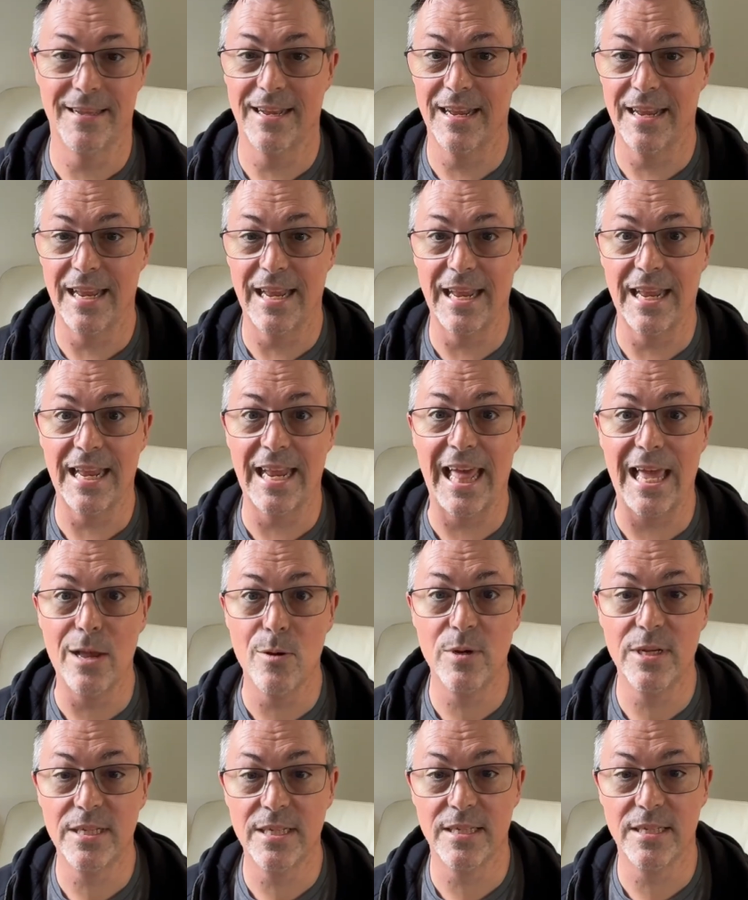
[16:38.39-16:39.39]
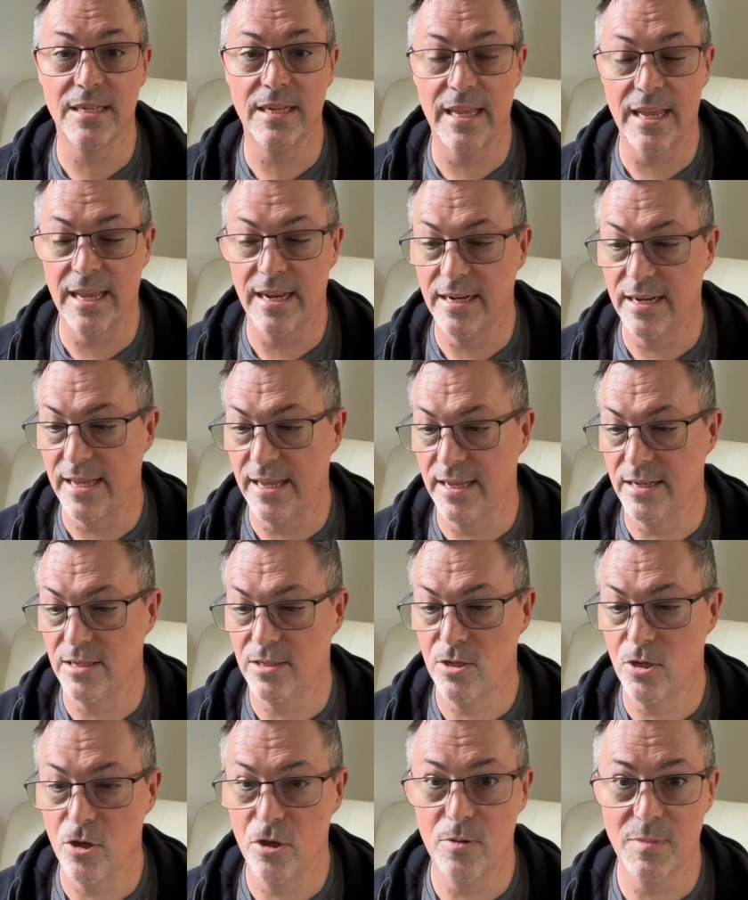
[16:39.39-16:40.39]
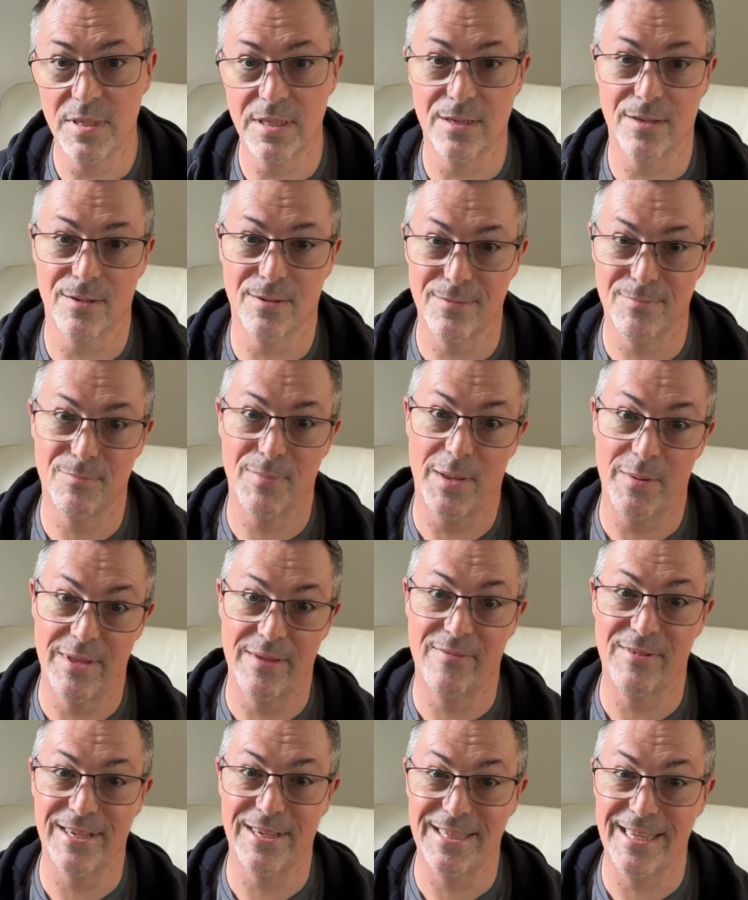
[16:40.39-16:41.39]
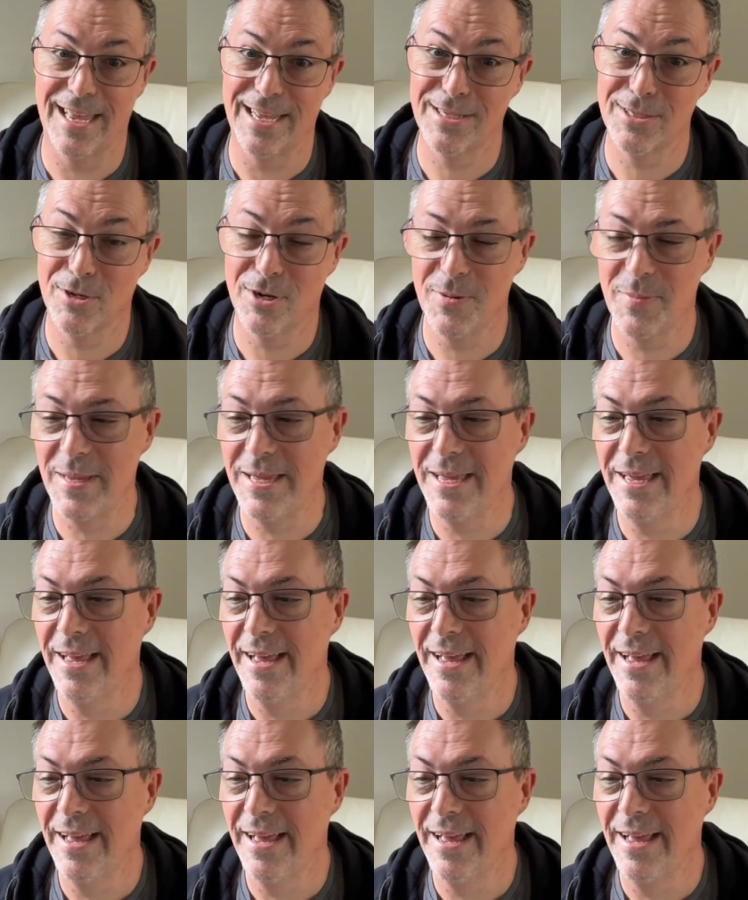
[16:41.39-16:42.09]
language and terms, maybe even a taxonomy,